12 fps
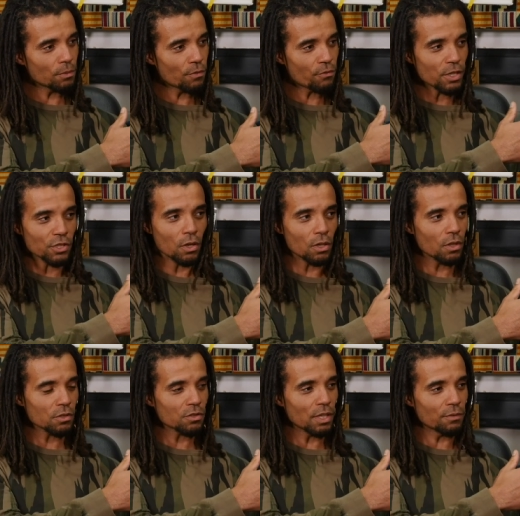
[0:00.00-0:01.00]
The French got a
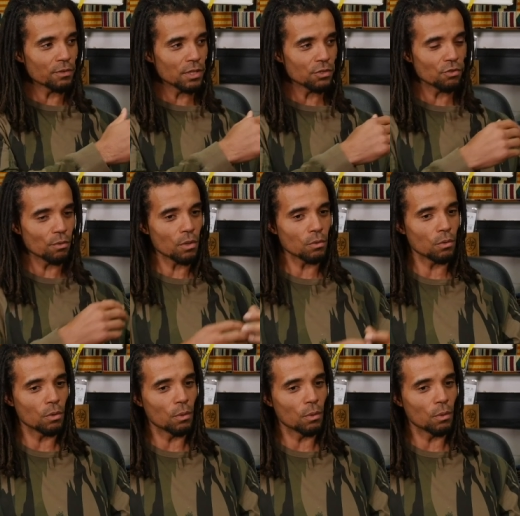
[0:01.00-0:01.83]
lot of stick for this during World War